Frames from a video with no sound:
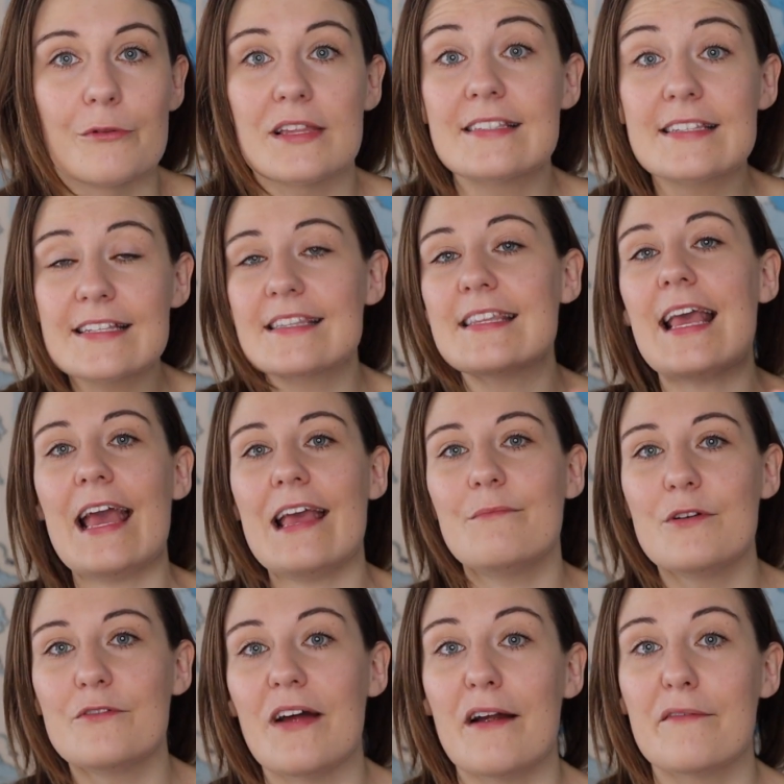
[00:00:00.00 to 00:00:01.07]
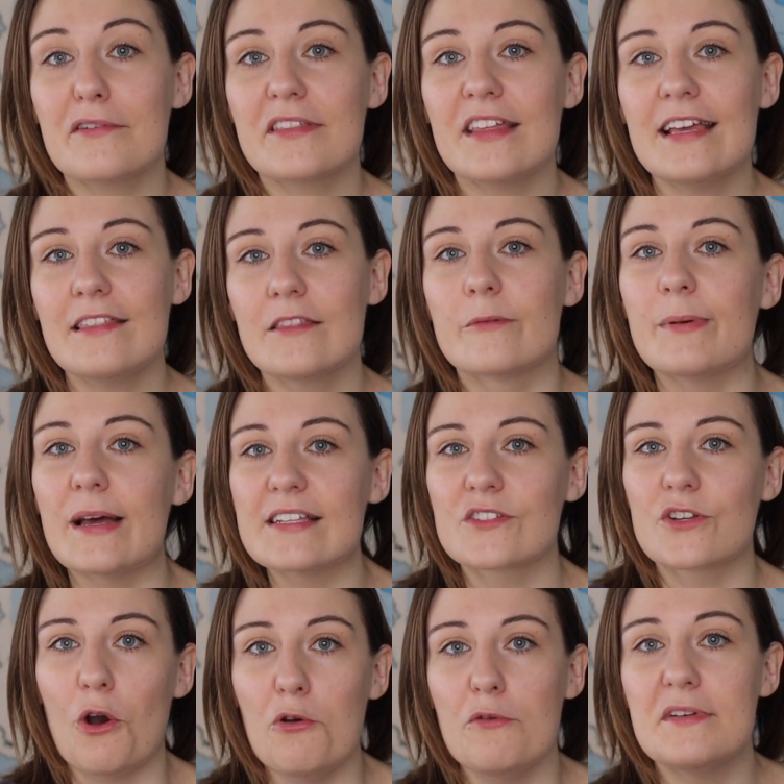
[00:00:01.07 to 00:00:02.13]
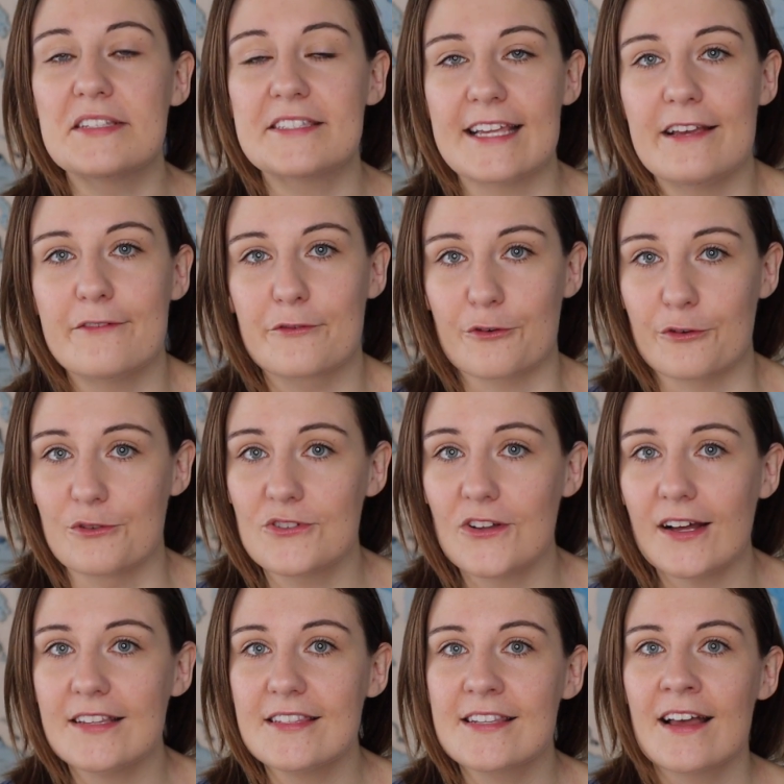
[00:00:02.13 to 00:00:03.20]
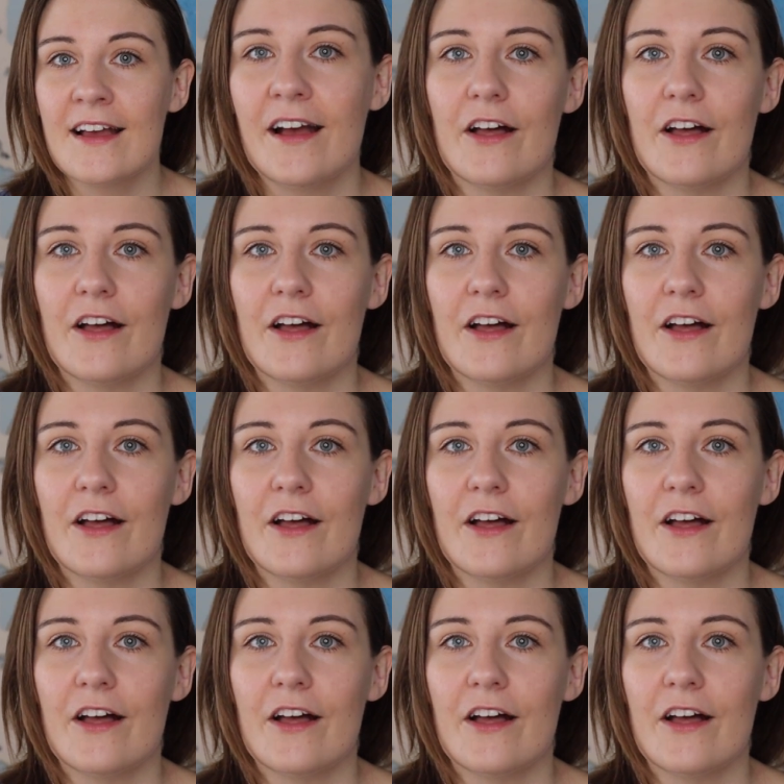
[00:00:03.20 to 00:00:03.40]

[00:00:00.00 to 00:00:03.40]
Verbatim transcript: This is the aim of everything. The best COVID-safe cruise lines